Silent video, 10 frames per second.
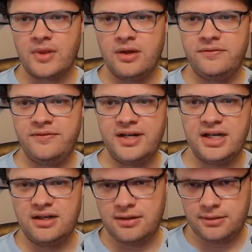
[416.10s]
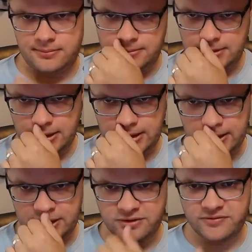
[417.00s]
fit in
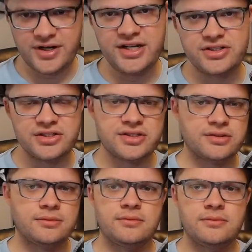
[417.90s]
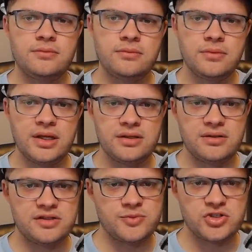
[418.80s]
other free agents
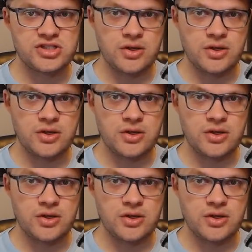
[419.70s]
as much as they